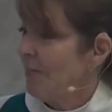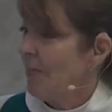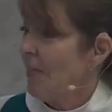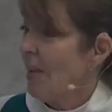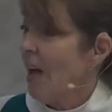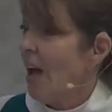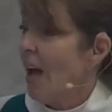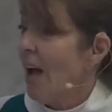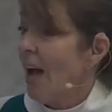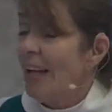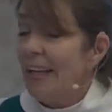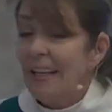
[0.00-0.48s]

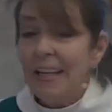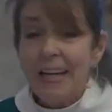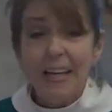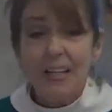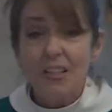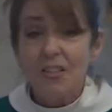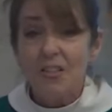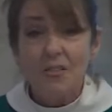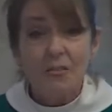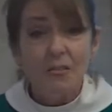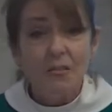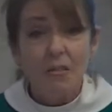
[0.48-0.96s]
I
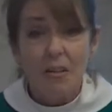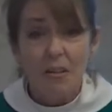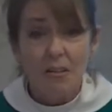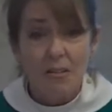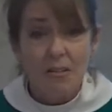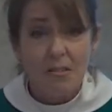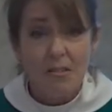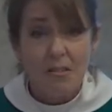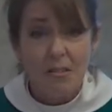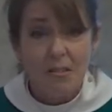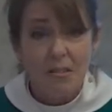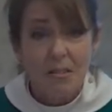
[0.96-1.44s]
can't do
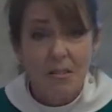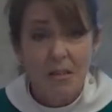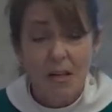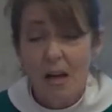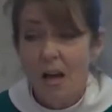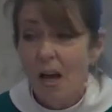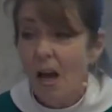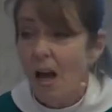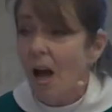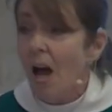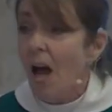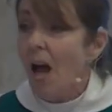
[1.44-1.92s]
this.
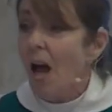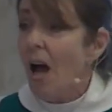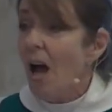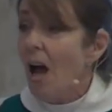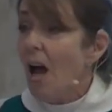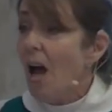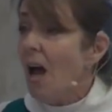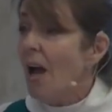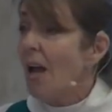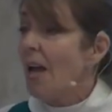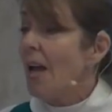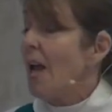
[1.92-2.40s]

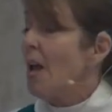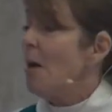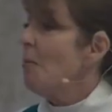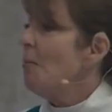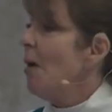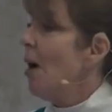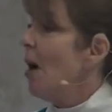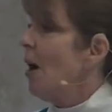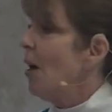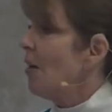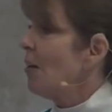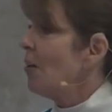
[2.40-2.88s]
I
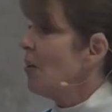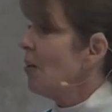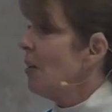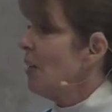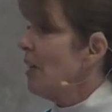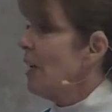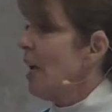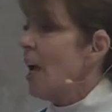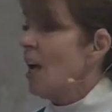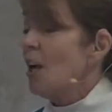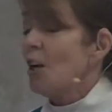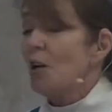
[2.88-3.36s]
am
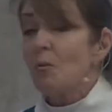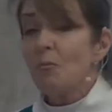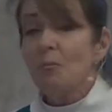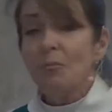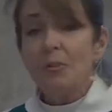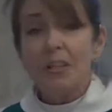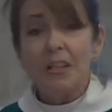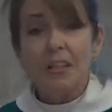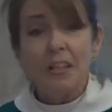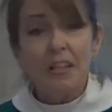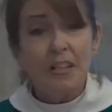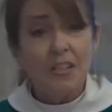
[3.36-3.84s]
utterly and
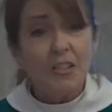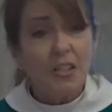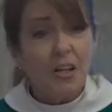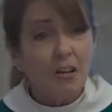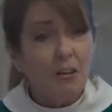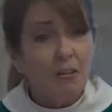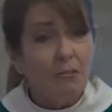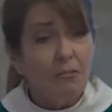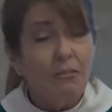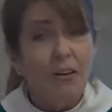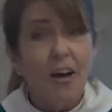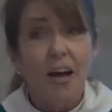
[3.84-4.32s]
completely
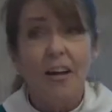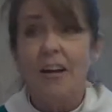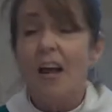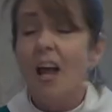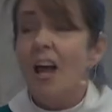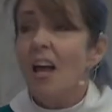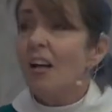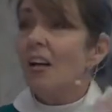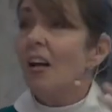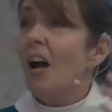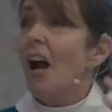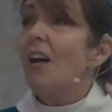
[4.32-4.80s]
terrified.
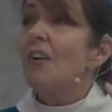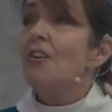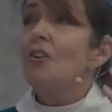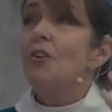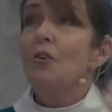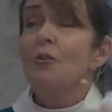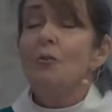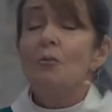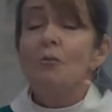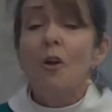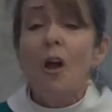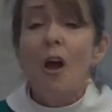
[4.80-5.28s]
God,
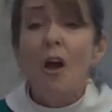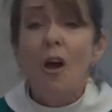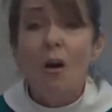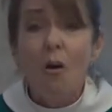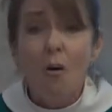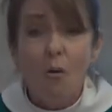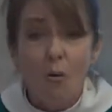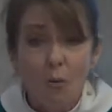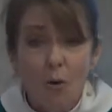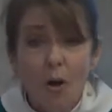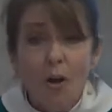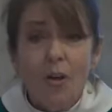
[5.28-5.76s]
you
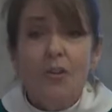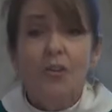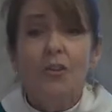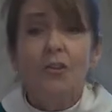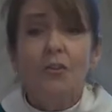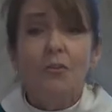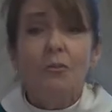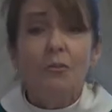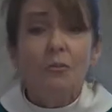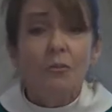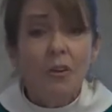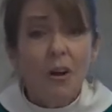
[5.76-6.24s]

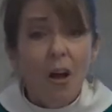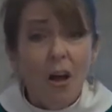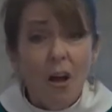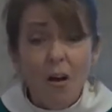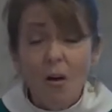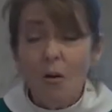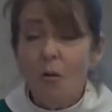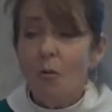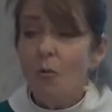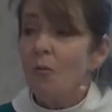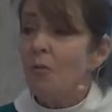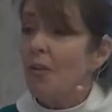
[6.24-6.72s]

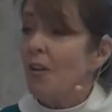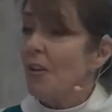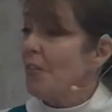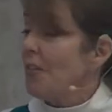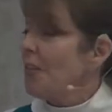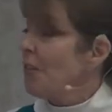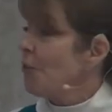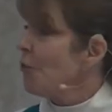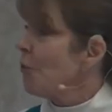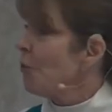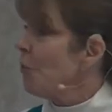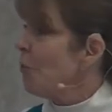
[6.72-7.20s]
know that
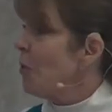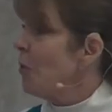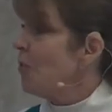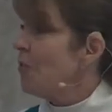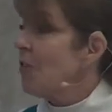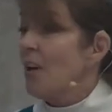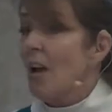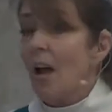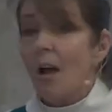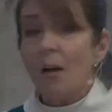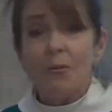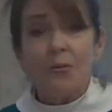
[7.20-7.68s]
there's a
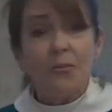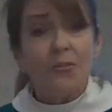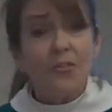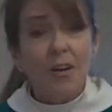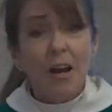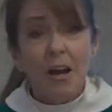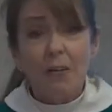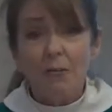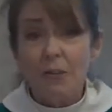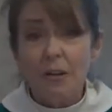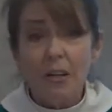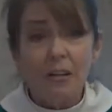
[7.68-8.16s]
reason I was
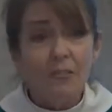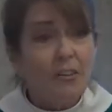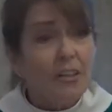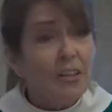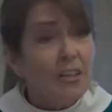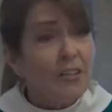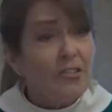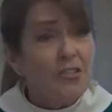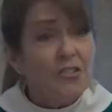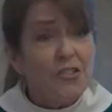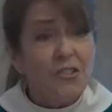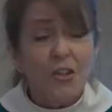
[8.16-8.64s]
never even
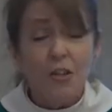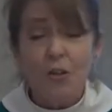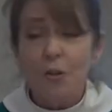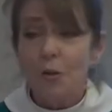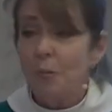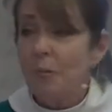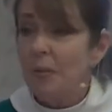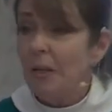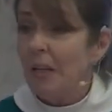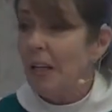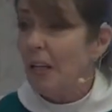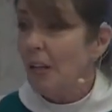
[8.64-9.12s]
considered
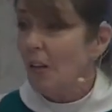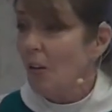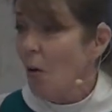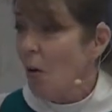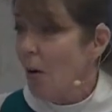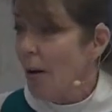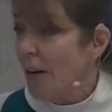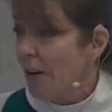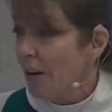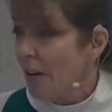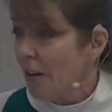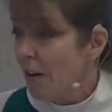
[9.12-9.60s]
being a
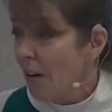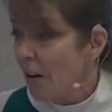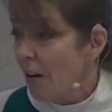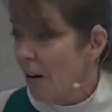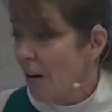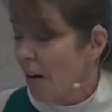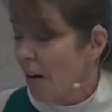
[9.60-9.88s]
lawyer,